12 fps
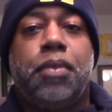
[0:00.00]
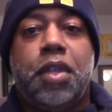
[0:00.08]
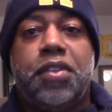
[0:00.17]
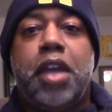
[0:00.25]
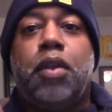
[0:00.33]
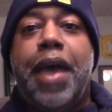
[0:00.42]
the
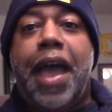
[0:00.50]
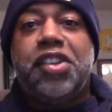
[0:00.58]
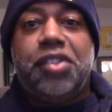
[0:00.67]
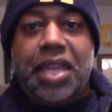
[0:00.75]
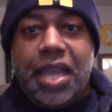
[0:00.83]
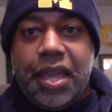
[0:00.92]
title
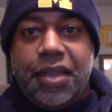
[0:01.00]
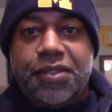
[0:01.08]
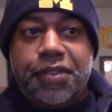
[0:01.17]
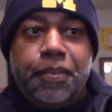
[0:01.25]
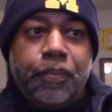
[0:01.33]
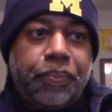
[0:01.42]
actually
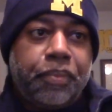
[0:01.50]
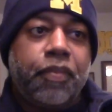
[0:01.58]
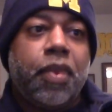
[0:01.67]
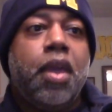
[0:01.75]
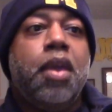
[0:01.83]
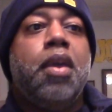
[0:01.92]
is
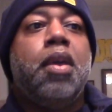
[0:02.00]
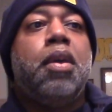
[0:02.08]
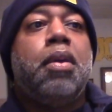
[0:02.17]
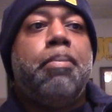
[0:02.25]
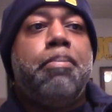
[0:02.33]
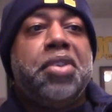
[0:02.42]

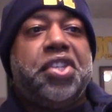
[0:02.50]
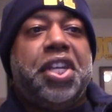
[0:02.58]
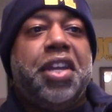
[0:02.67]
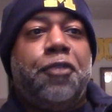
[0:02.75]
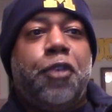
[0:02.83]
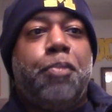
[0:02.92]

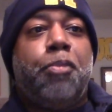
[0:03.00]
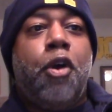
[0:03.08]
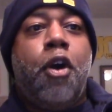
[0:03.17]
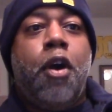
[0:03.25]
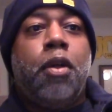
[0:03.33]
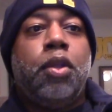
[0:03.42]
Michigan
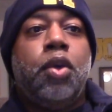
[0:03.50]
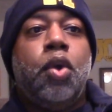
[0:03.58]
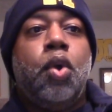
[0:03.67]
Football,